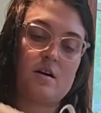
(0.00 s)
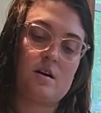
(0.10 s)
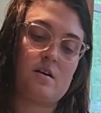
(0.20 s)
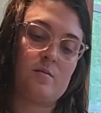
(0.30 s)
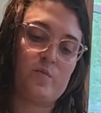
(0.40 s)

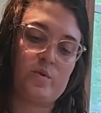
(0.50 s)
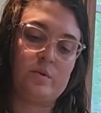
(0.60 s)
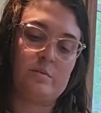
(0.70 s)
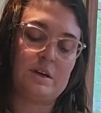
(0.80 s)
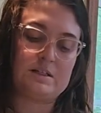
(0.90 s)
Um,
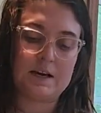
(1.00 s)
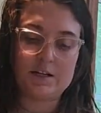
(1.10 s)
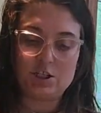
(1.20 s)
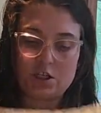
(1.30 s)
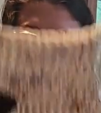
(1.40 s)
we will be
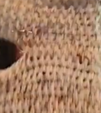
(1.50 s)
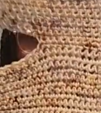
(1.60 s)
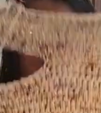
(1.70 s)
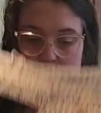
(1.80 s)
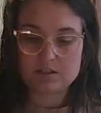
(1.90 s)
attaching a
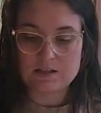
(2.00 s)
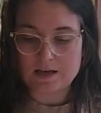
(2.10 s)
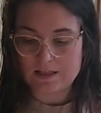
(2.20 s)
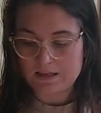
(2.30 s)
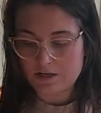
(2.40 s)
collar to
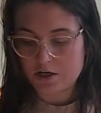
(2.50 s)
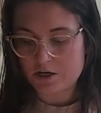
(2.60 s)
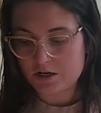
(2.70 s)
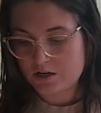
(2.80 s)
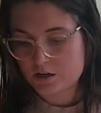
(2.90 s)
that
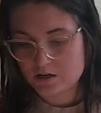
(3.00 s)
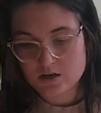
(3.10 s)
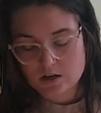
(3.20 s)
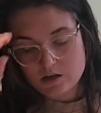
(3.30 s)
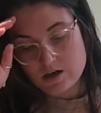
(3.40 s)
later
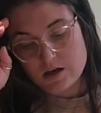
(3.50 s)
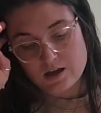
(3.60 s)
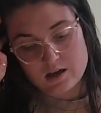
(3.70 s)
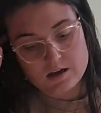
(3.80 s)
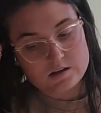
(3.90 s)

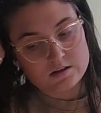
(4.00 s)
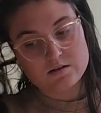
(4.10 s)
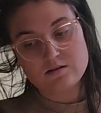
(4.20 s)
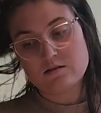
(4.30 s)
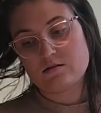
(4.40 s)
and